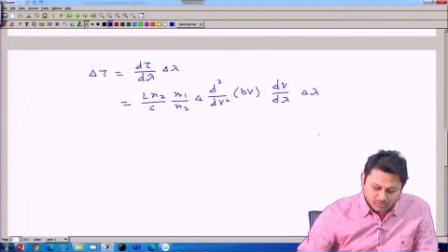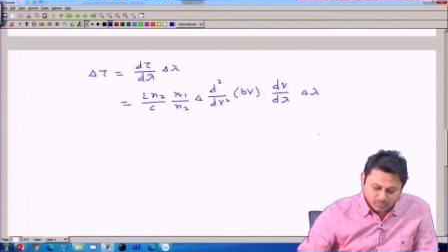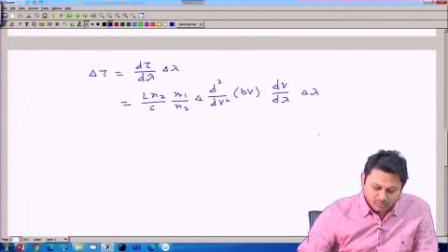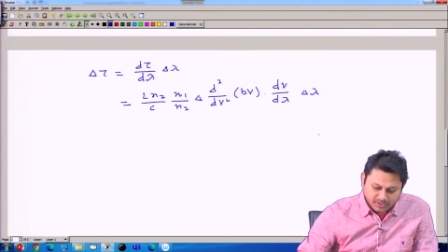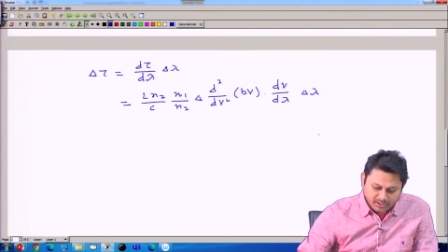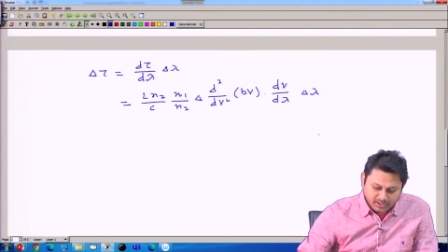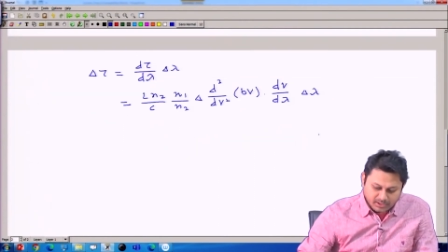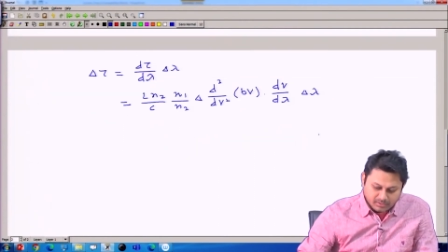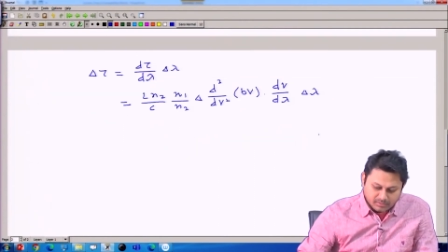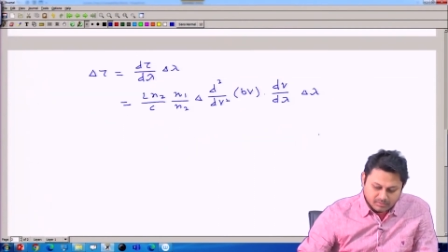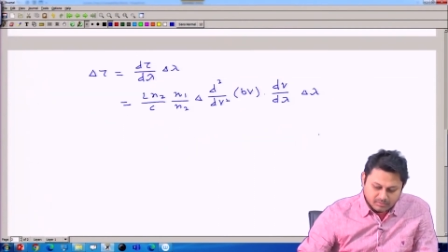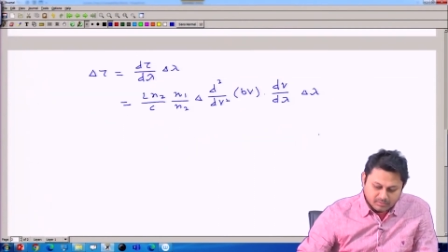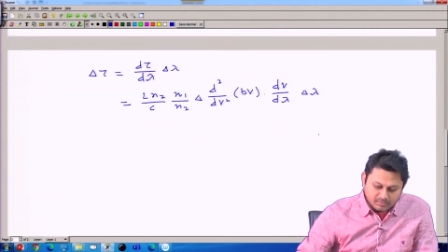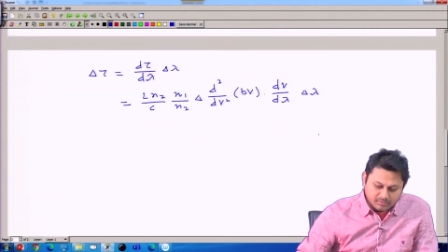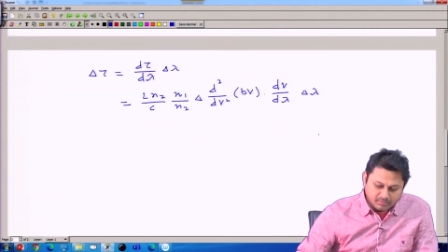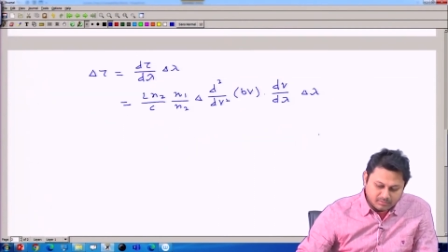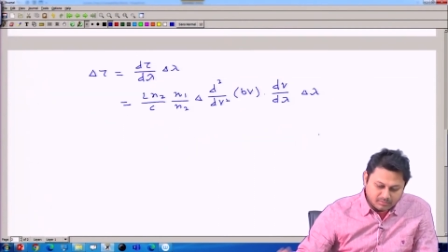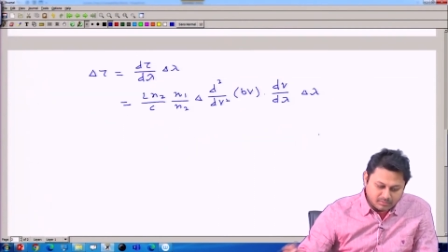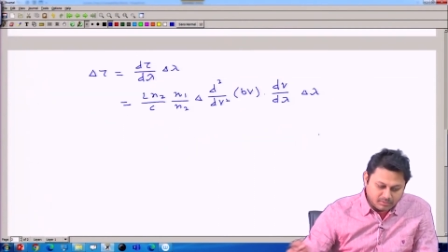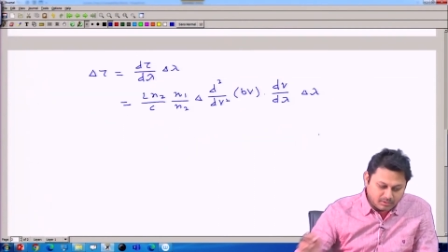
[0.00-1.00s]
Well,
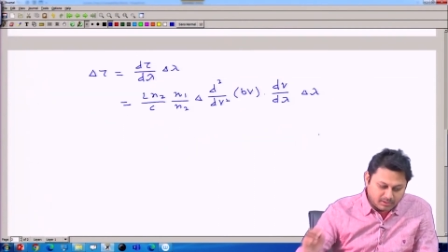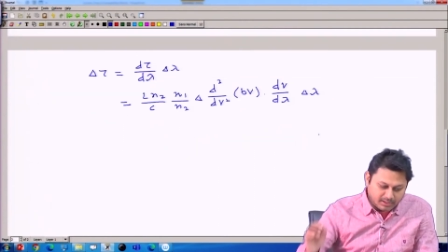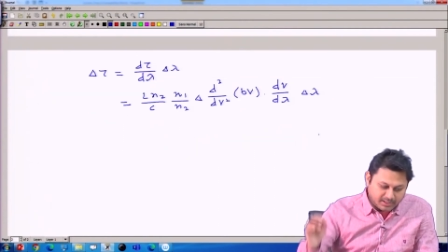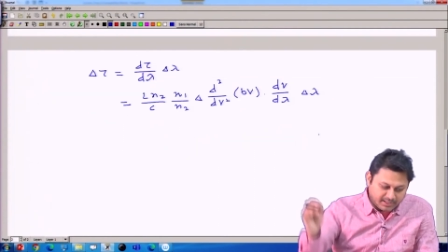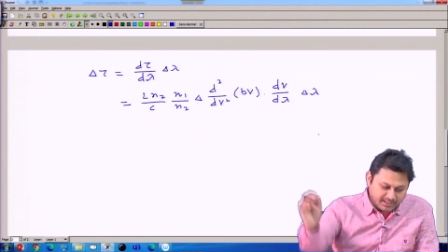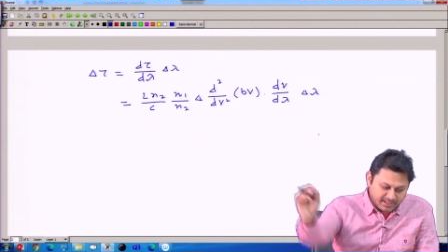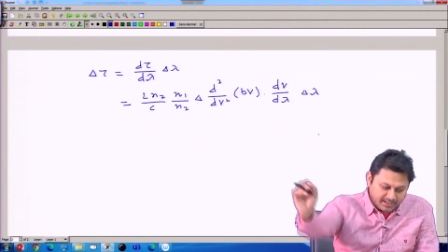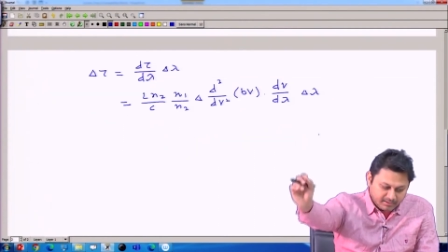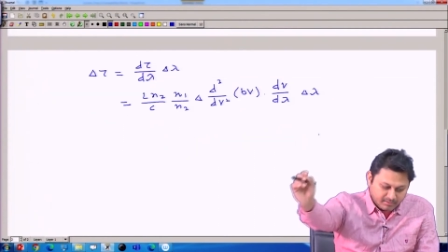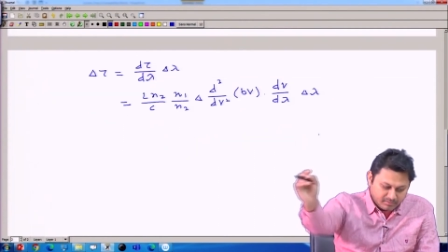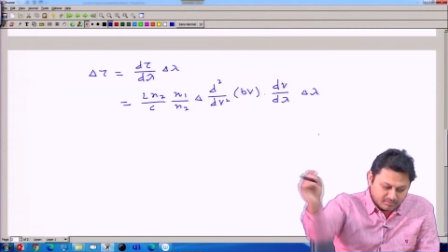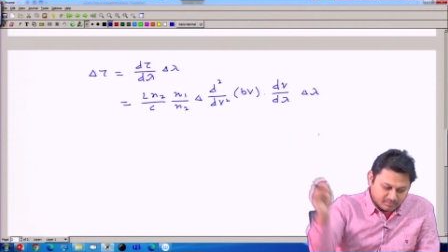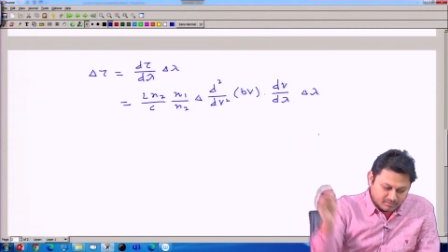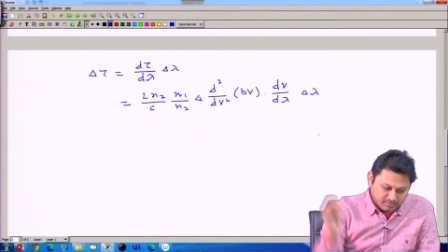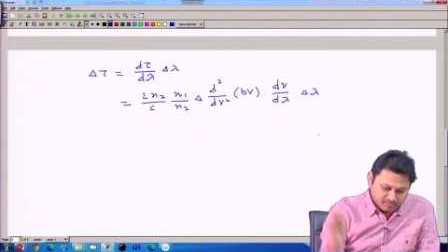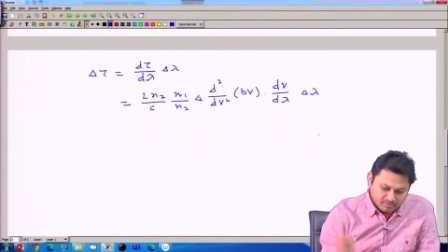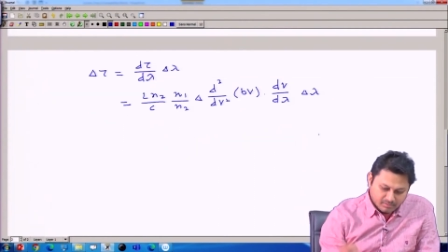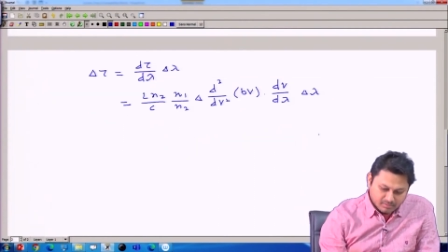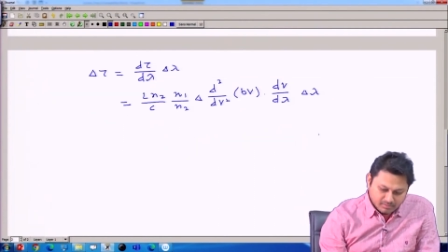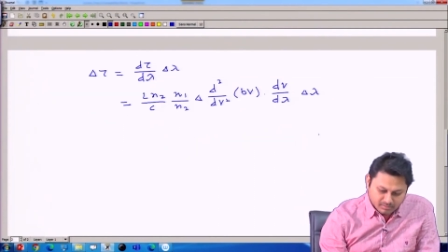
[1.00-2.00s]
again
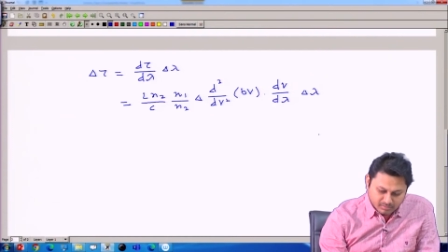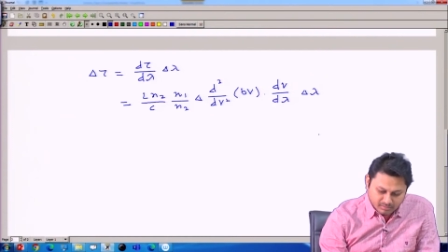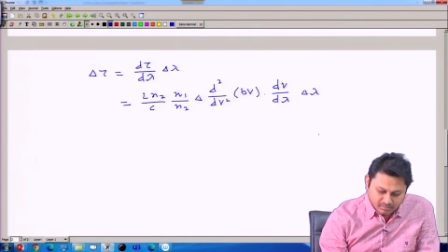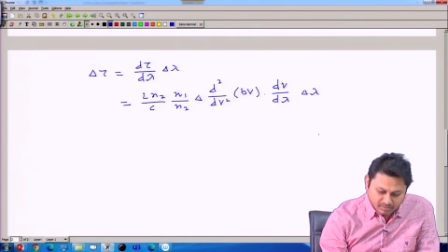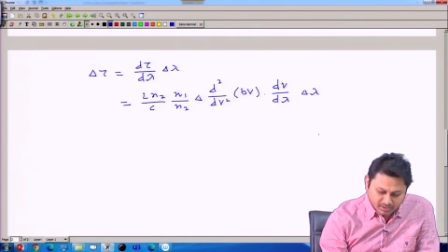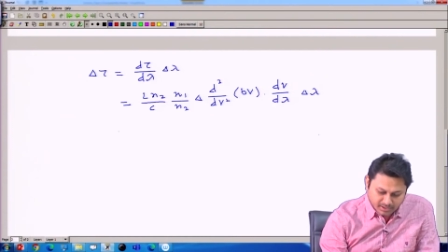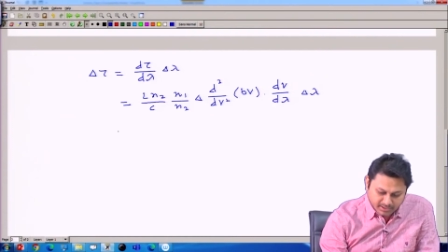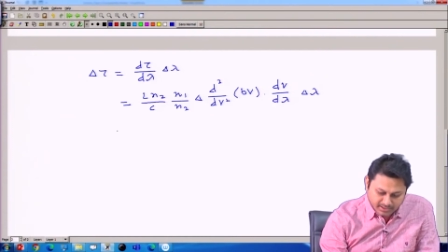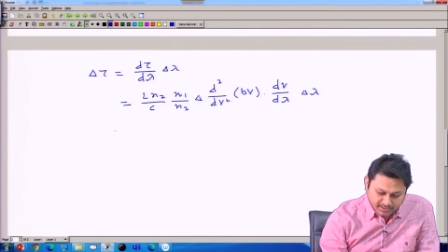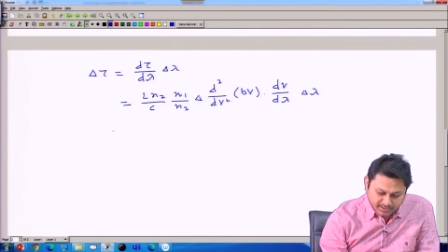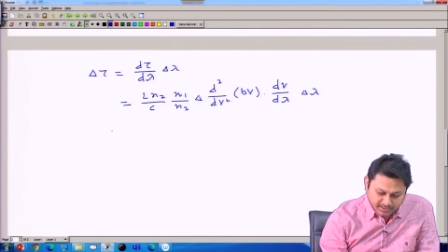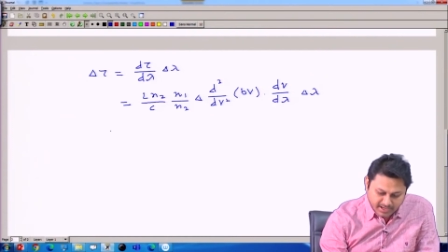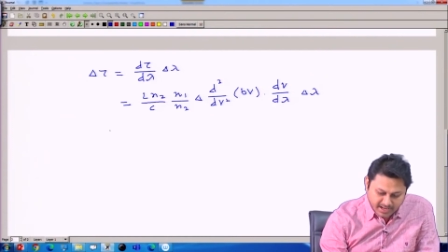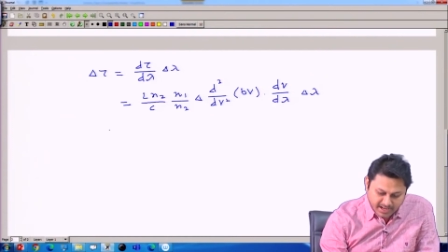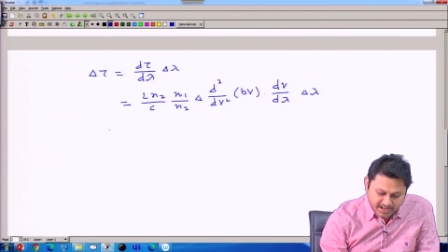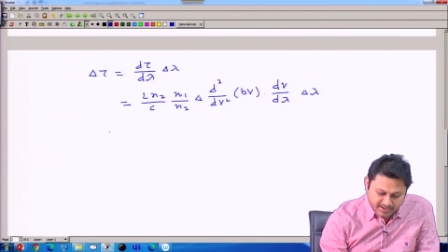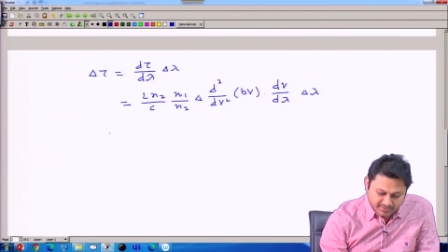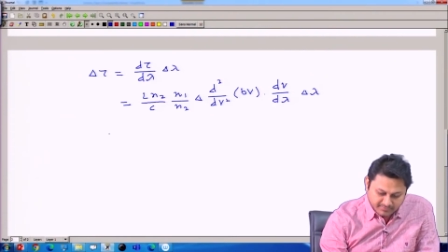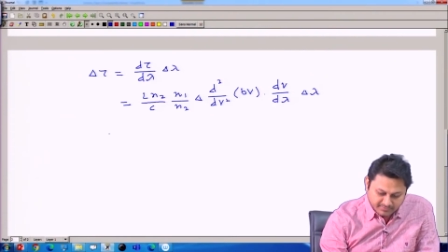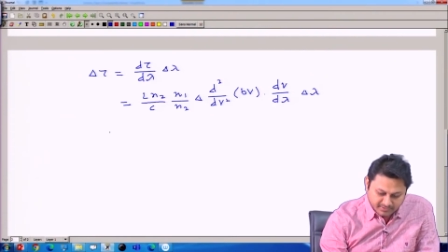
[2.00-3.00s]
I can
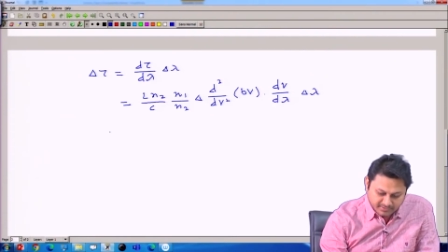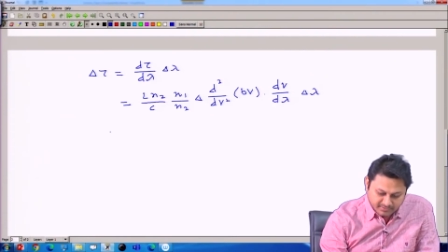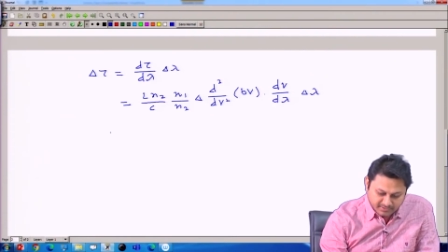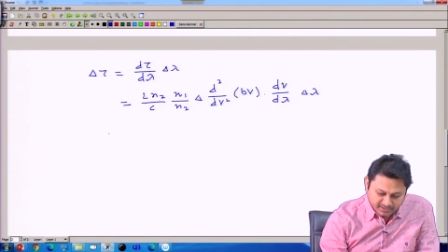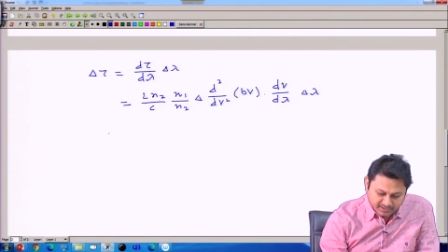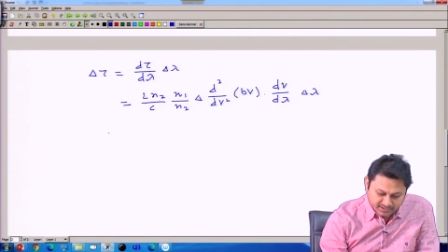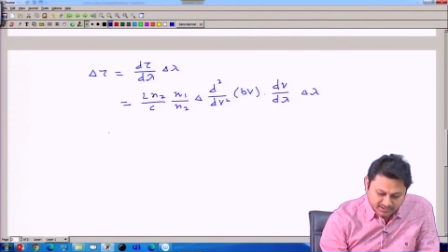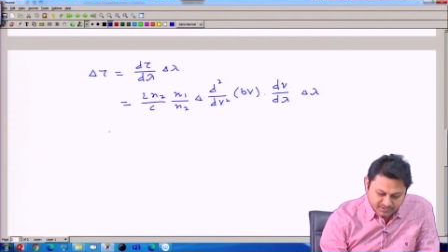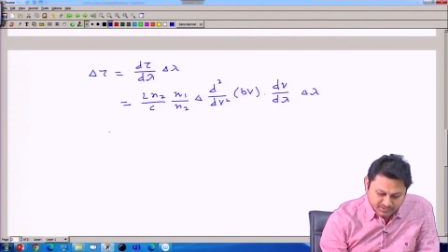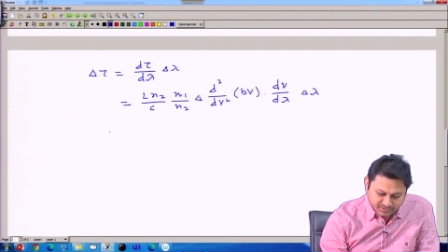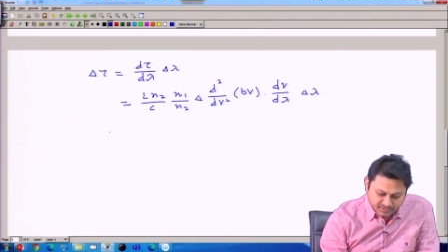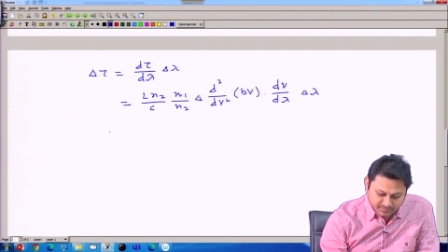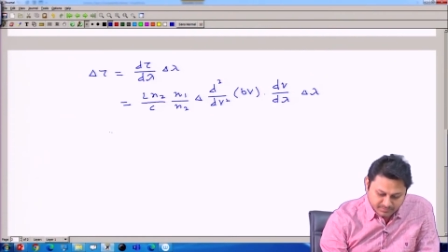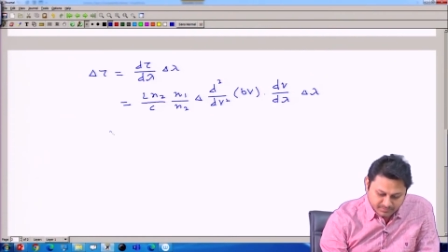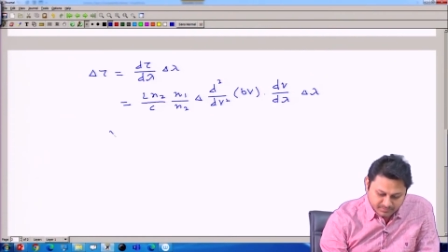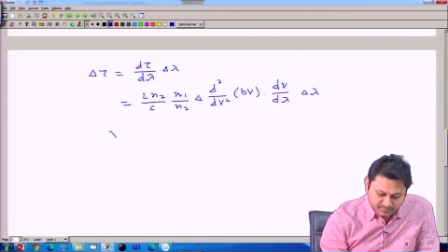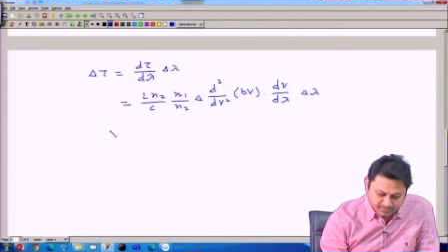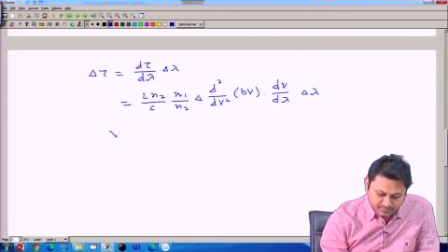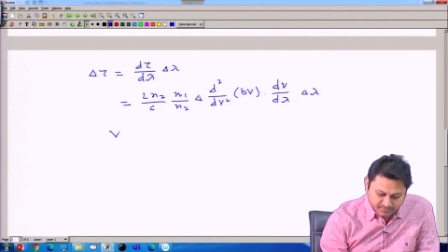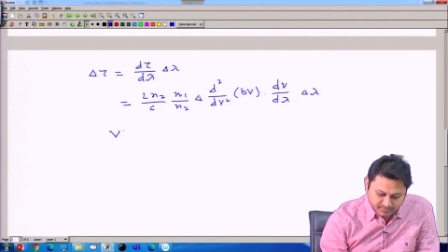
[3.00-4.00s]
have the relationship